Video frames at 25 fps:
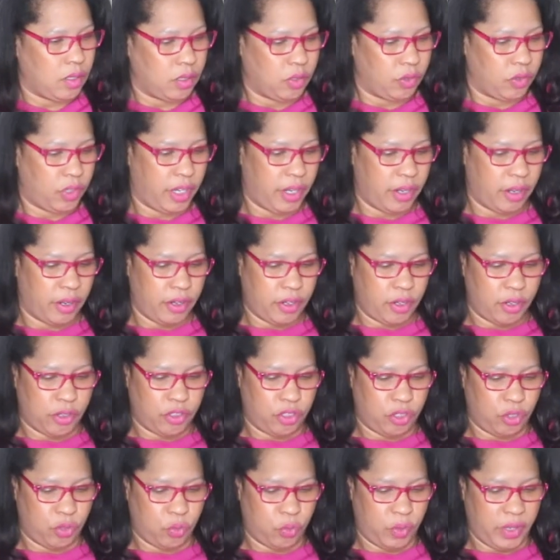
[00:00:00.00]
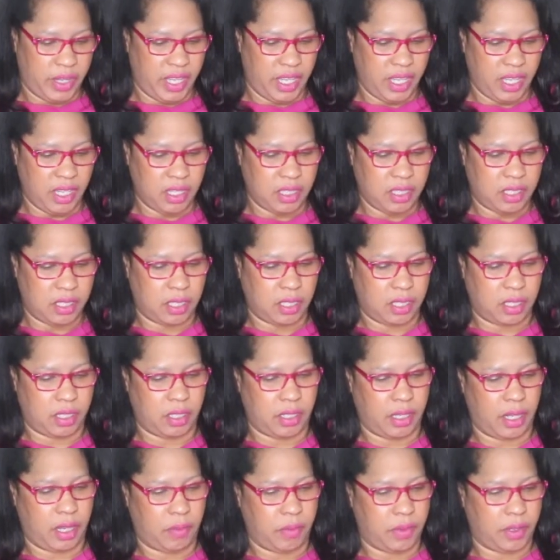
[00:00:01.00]
there are your two wings.
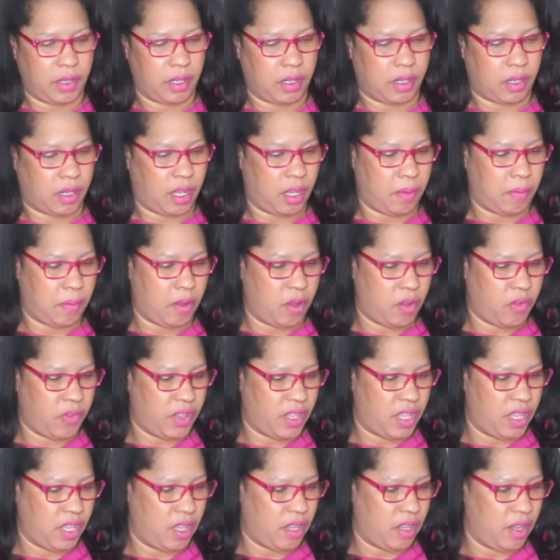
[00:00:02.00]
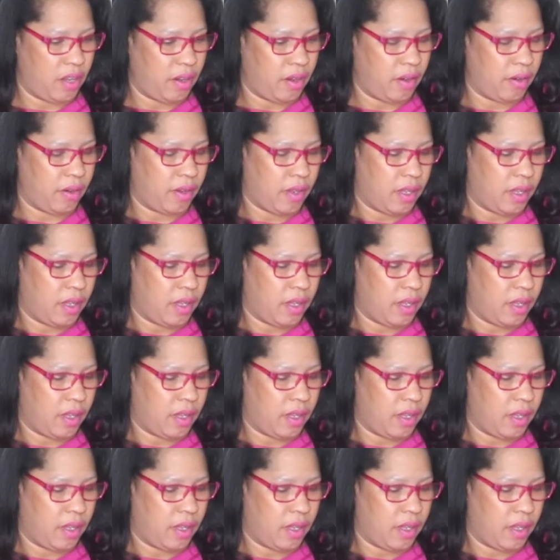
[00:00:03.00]
Now we're gonna come over here